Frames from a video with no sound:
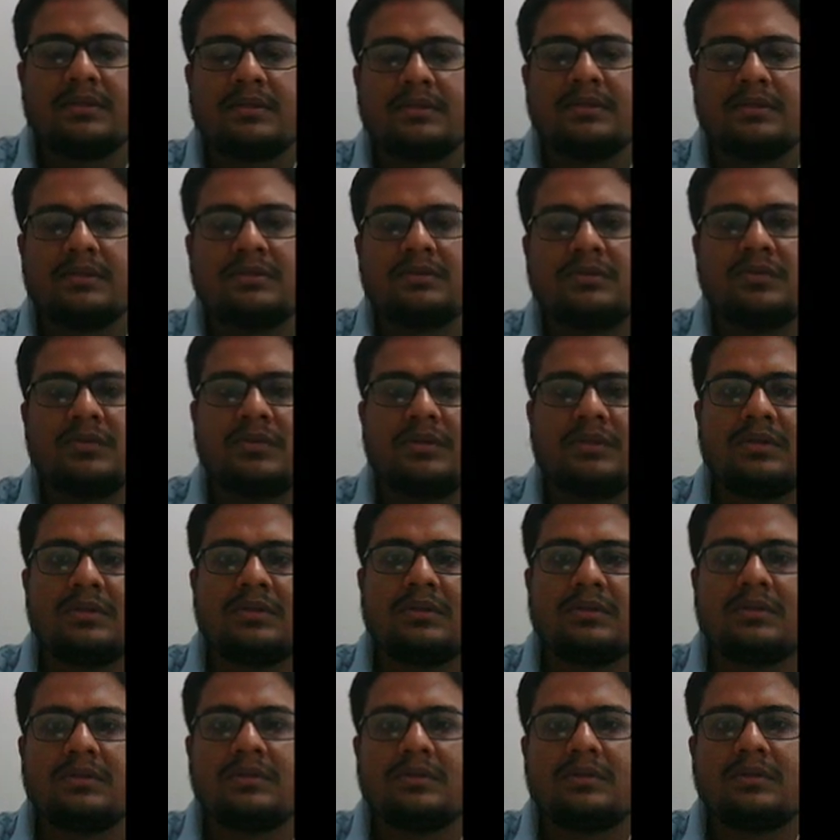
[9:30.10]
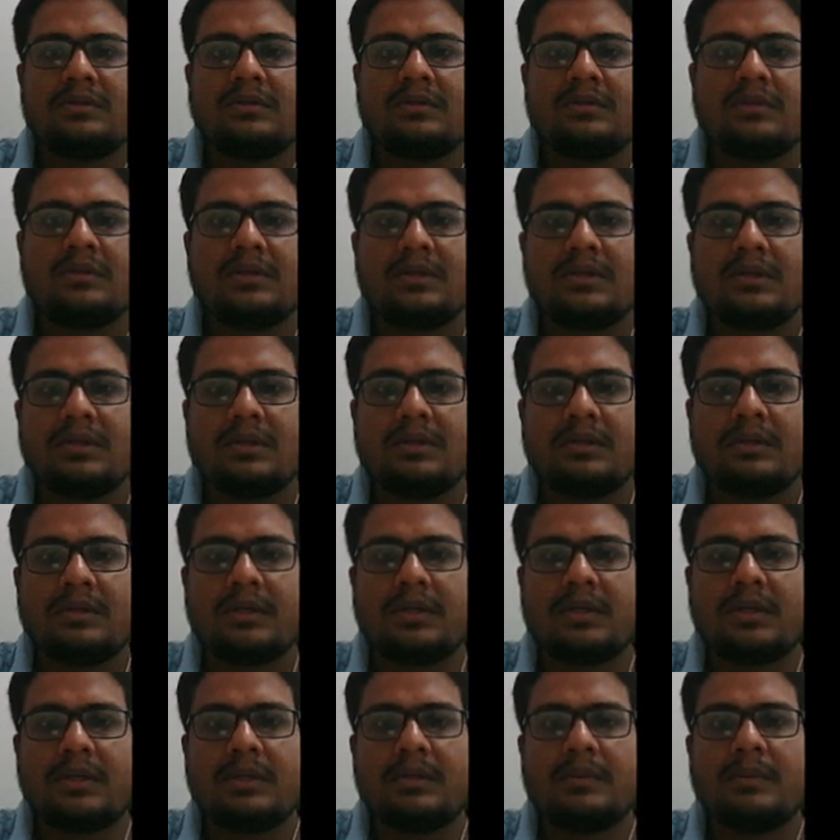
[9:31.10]
it is told the
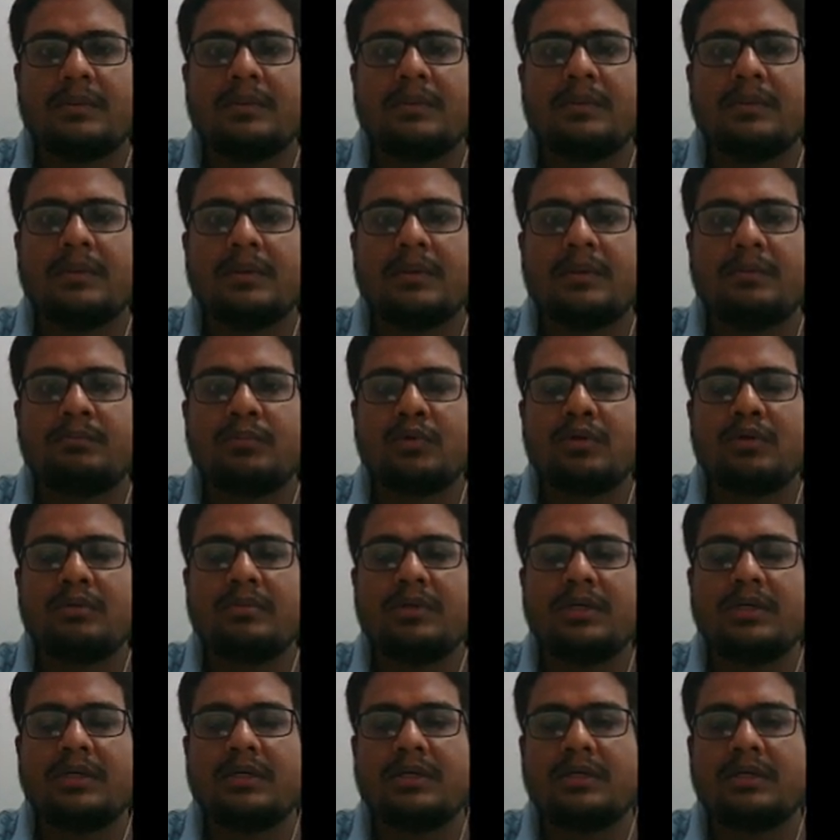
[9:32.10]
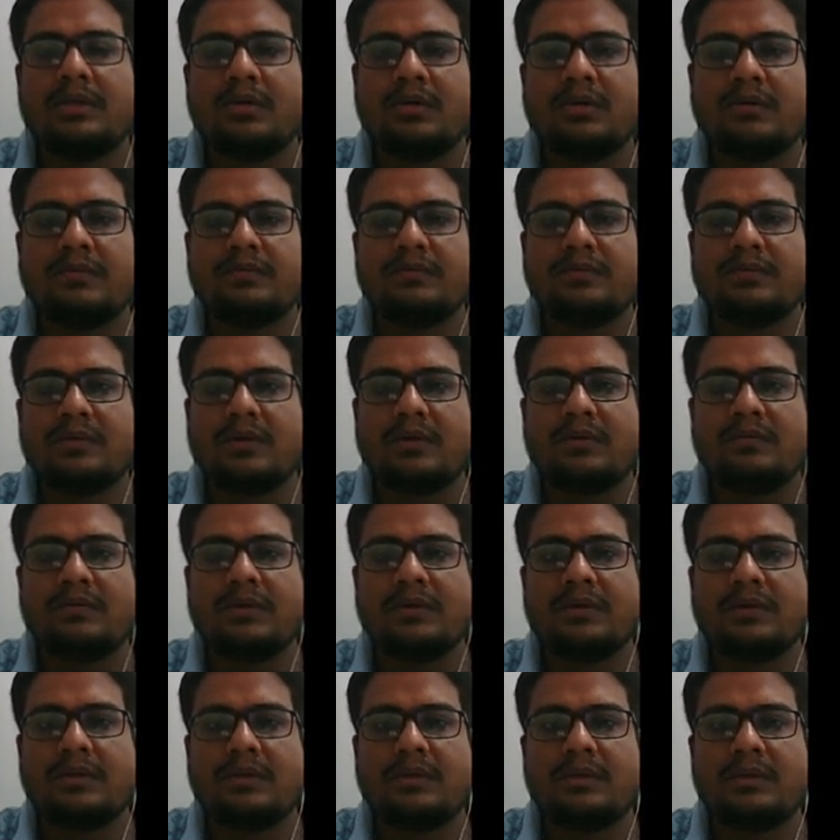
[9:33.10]
probability of
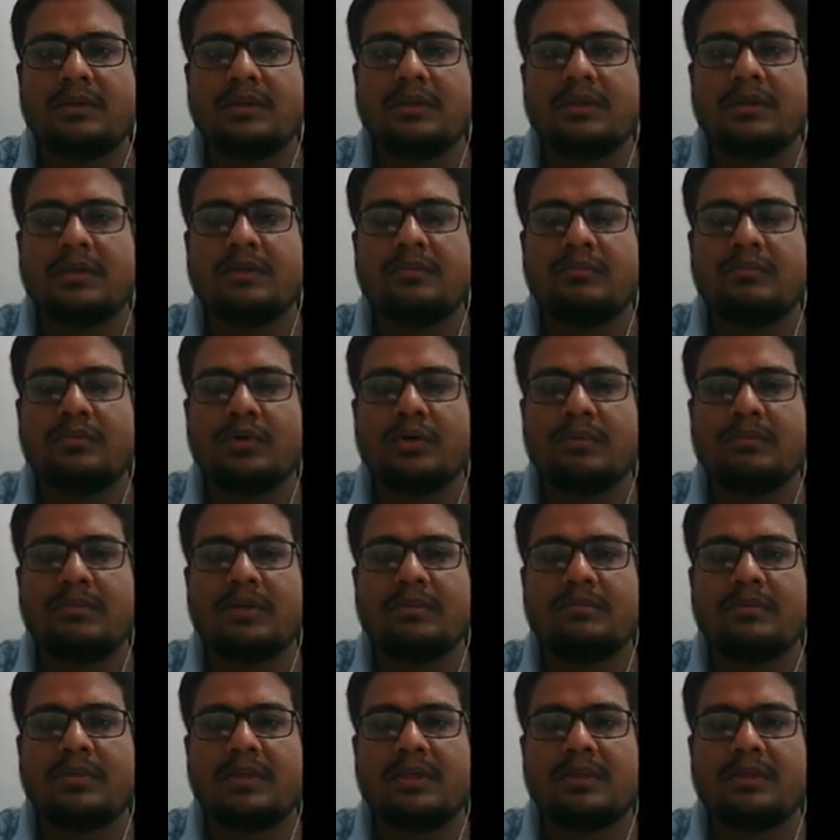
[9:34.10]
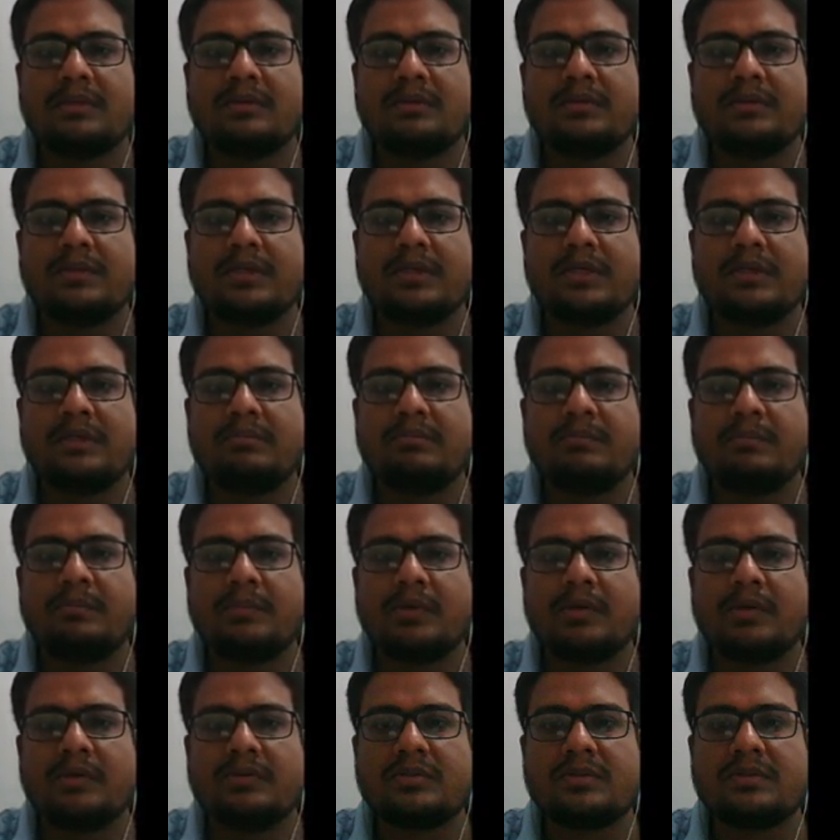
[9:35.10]
solving a problem by 3
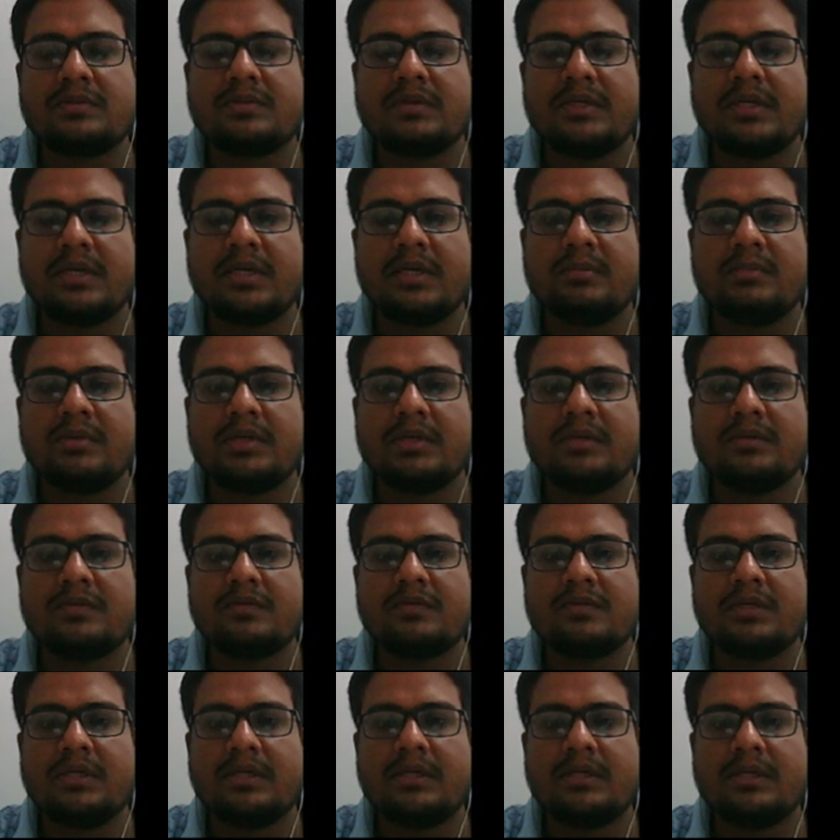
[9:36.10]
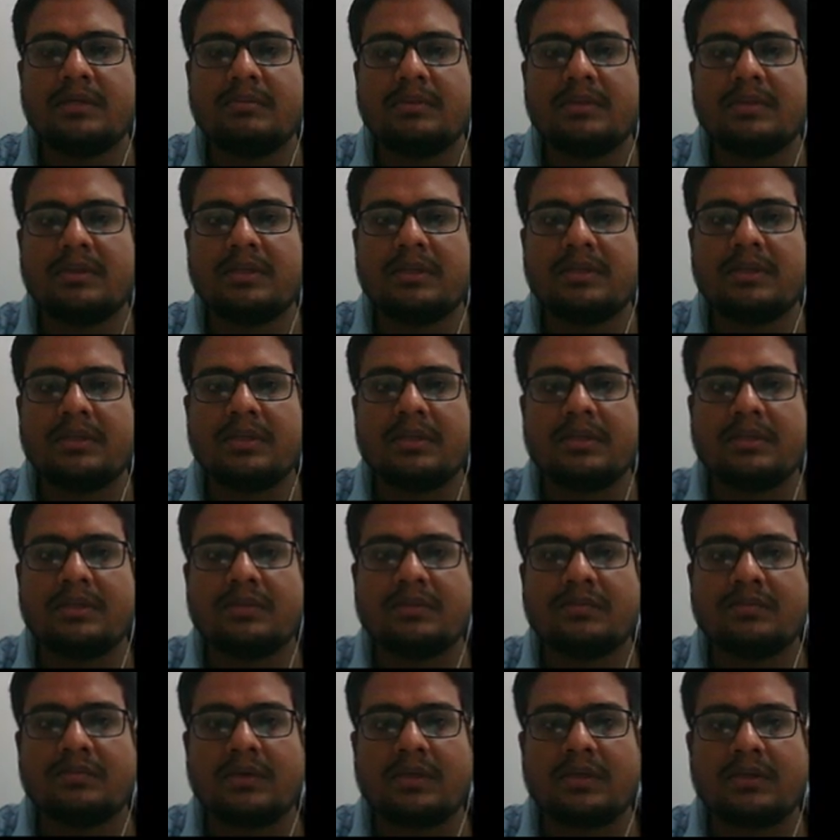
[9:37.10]
persons A, B, and C independently is
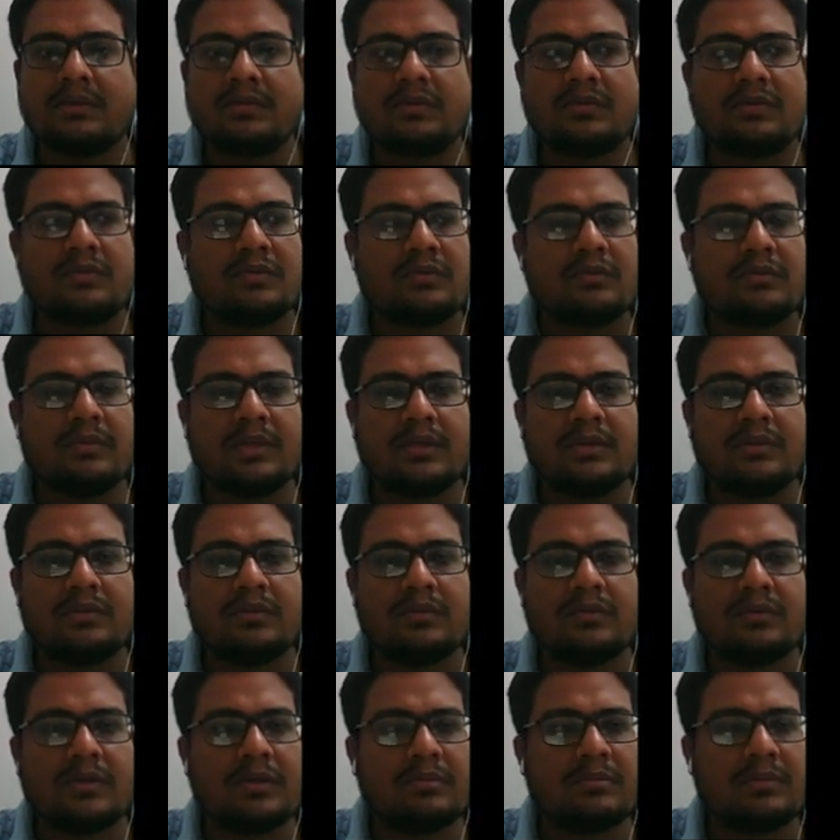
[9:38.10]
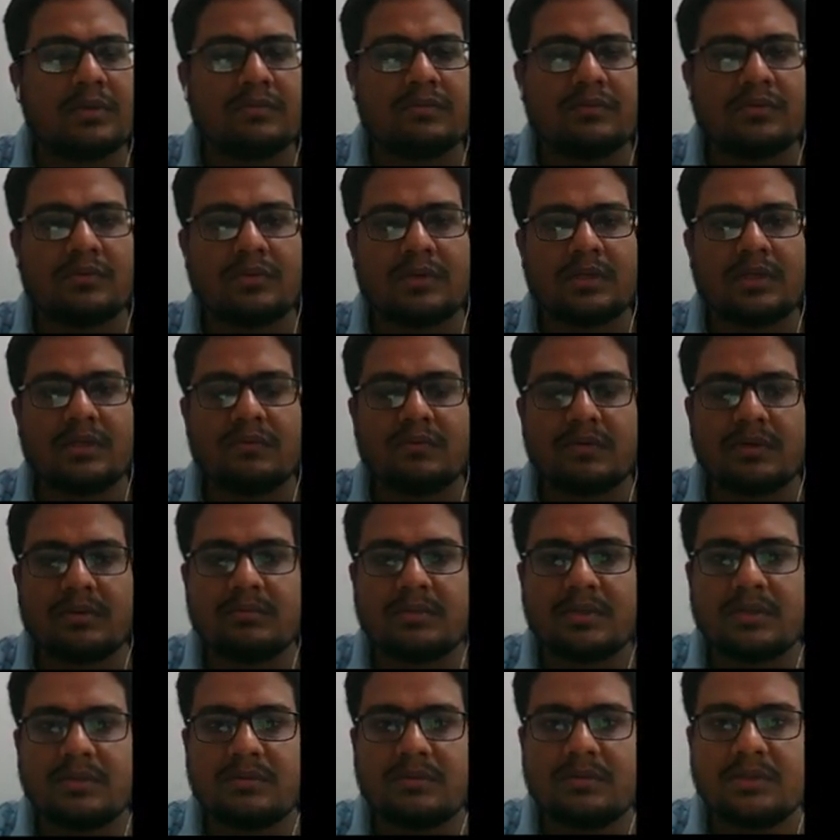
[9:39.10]
1 by 2, 1 by 2, and 1
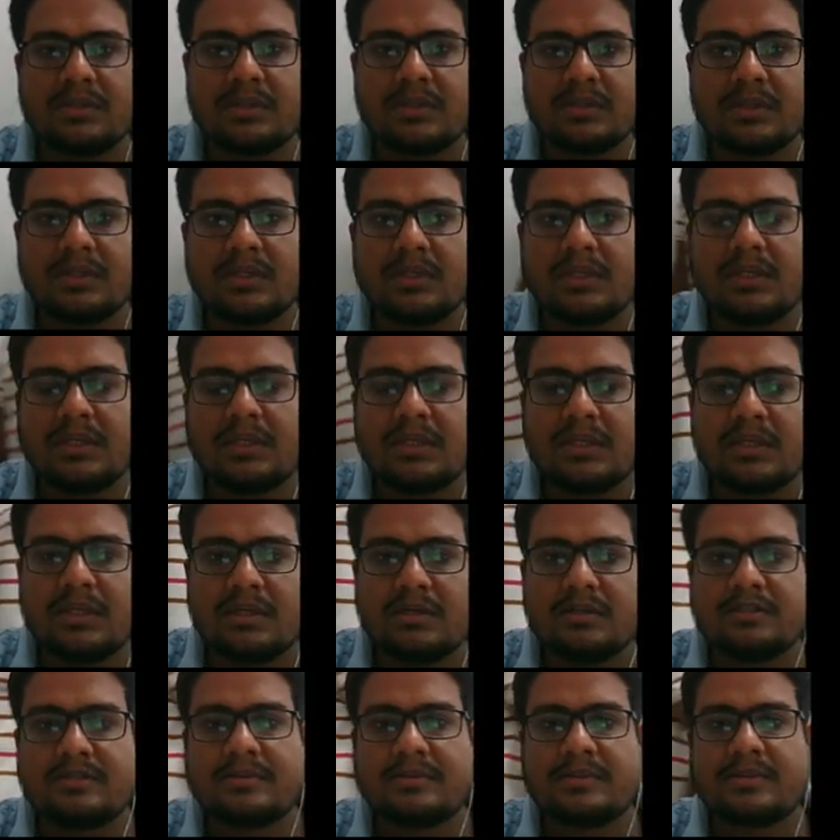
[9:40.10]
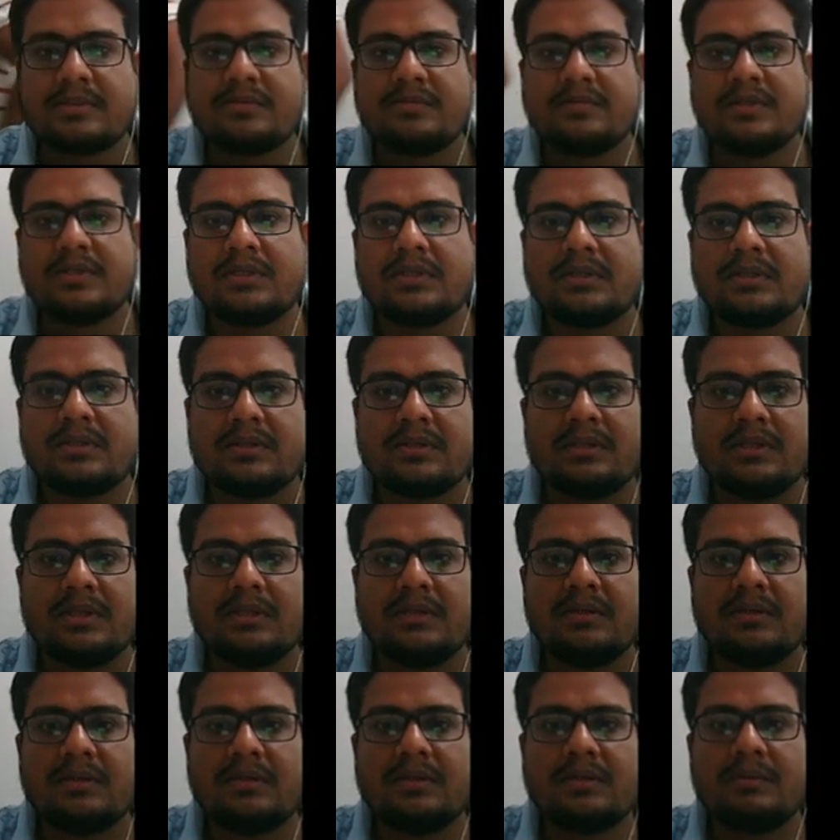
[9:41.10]
by 3 respectively.
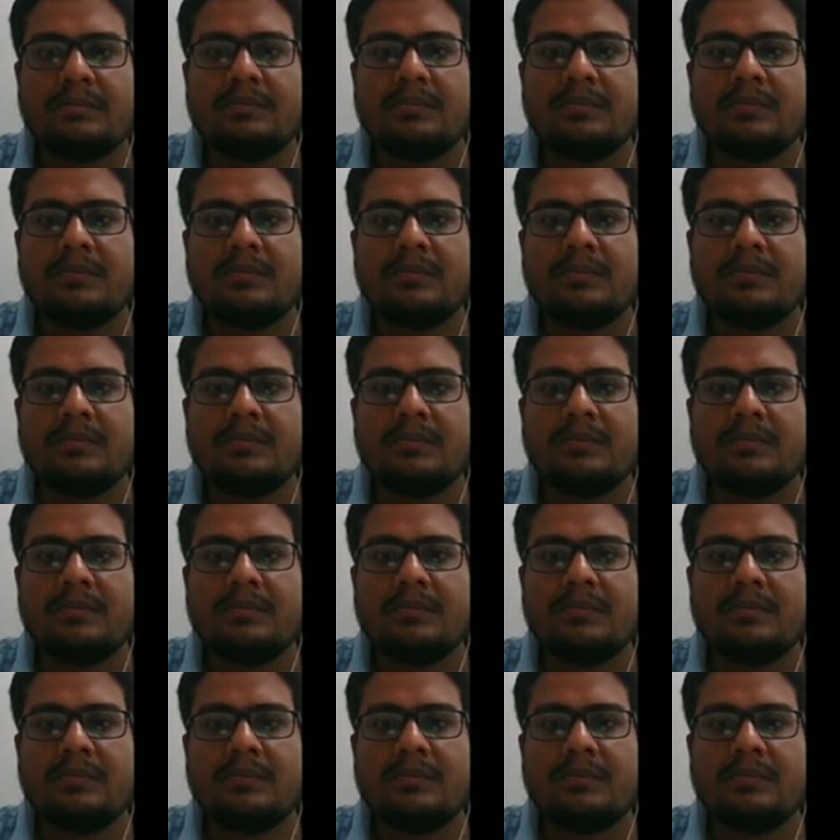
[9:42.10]
Then the